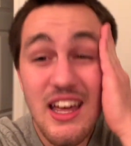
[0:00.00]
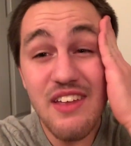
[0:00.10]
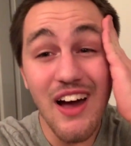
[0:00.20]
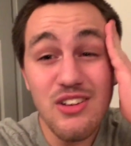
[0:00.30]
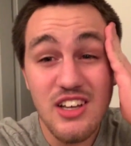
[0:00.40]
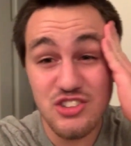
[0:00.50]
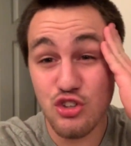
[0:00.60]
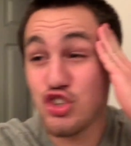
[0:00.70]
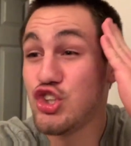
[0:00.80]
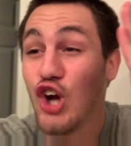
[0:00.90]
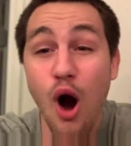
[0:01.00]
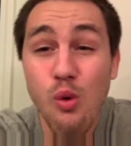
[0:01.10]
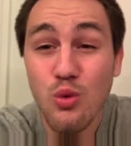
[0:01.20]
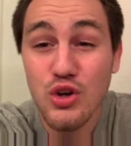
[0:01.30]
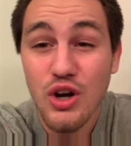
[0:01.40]
Teddy Valentine's a
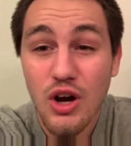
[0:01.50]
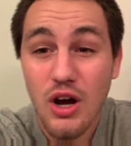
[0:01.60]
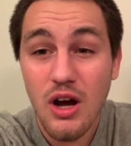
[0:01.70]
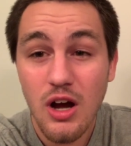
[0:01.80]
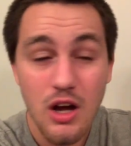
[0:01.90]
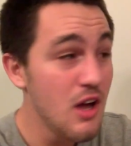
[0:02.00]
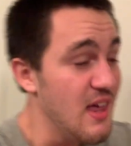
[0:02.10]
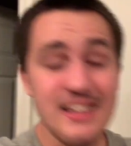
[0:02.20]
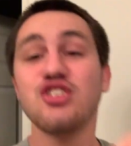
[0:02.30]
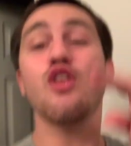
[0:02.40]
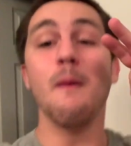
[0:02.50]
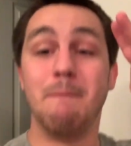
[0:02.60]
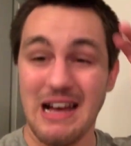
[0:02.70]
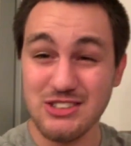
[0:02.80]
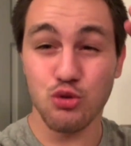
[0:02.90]
joke. These are the
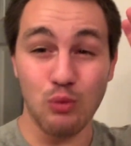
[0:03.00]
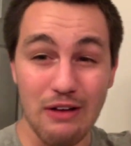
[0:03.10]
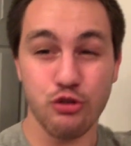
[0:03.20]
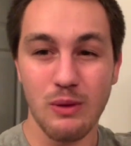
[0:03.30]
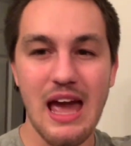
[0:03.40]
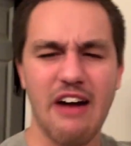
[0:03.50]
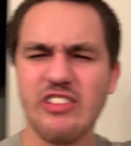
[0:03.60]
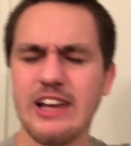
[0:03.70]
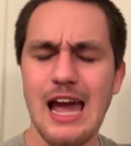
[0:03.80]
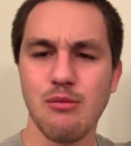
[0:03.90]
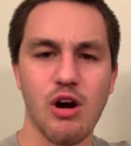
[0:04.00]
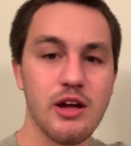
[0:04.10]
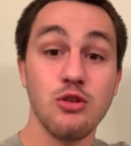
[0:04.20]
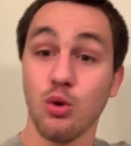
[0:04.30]
best refs we have in the game, right?